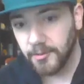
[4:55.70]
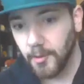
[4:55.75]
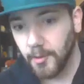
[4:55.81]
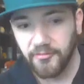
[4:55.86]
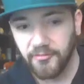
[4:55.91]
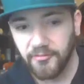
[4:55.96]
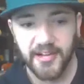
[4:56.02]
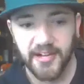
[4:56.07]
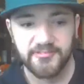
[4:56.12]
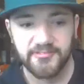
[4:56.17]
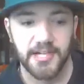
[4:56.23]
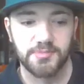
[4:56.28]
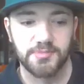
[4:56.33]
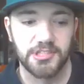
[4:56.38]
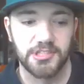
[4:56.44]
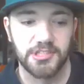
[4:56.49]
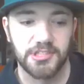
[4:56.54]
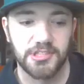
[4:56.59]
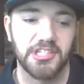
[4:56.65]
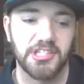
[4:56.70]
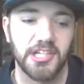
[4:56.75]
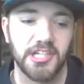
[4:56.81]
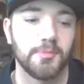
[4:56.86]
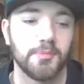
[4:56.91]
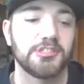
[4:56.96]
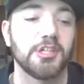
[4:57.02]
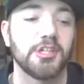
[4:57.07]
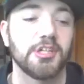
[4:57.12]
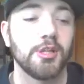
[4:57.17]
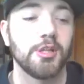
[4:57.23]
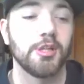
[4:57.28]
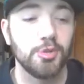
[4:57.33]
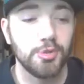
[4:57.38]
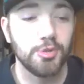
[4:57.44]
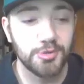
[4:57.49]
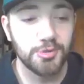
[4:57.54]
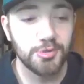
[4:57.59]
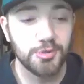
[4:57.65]
or to drop the ball 5 times, I
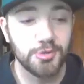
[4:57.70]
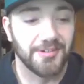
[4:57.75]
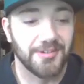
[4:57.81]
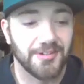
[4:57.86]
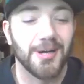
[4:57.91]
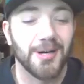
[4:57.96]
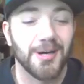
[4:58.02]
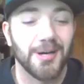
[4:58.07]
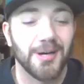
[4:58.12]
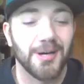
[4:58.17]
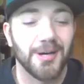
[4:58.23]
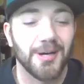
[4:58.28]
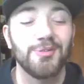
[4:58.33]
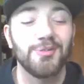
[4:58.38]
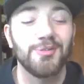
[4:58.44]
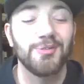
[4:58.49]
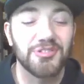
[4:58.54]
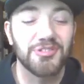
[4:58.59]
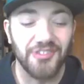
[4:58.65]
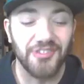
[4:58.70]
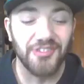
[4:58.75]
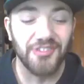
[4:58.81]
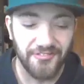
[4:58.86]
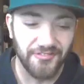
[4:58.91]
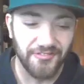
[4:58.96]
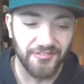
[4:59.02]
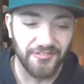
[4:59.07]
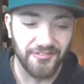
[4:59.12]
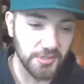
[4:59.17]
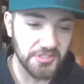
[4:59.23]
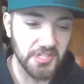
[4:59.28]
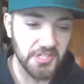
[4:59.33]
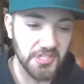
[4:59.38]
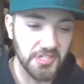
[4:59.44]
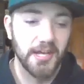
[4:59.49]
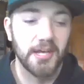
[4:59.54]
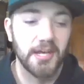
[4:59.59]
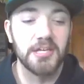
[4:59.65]
should say, but to lose, but to
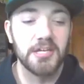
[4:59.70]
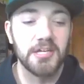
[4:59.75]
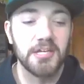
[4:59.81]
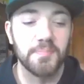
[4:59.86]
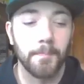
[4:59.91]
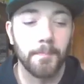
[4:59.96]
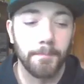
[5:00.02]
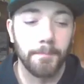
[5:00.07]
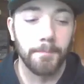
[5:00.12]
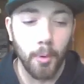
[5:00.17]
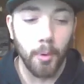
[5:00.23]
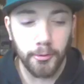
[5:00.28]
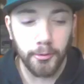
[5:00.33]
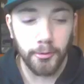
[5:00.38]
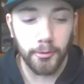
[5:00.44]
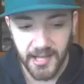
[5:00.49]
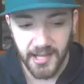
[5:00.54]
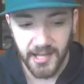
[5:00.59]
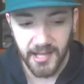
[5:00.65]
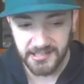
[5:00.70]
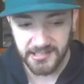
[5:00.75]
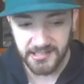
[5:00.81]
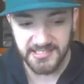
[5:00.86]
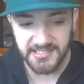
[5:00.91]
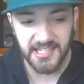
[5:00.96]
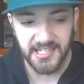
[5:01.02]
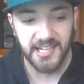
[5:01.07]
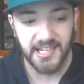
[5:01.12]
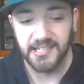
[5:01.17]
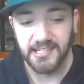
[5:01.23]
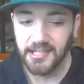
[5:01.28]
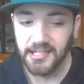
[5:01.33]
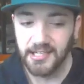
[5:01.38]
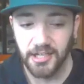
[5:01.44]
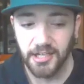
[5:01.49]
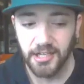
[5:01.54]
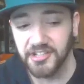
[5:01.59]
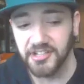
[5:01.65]
lose 5 fumbles is
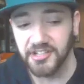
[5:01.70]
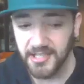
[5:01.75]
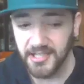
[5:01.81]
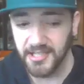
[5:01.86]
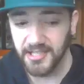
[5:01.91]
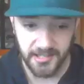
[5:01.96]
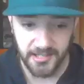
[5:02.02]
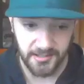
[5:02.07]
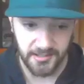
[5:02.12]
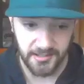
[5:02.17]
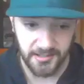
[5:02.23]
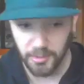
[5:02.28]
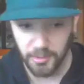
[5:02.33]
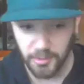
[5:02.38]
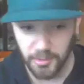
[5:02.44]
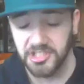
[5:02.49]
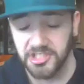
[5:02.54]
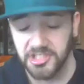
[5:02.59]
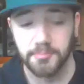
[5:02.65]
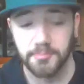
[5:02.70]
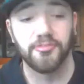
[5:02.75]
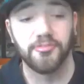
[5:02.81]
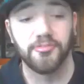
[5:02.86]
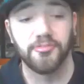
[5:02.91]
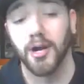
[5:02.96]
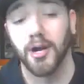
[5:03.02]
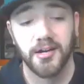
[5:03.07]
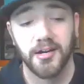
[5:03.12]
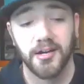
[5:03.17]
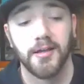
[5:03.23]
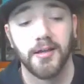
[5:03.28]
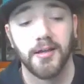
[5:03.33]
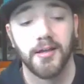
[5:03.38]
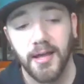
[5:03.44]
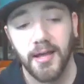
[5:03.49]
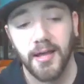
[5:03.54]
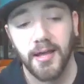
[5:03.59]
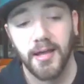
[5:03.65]
borderline insane and nothing that we've
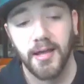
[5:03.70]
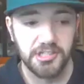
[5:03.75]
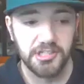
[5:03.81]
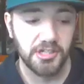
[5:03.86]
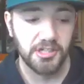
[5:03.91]
seen before.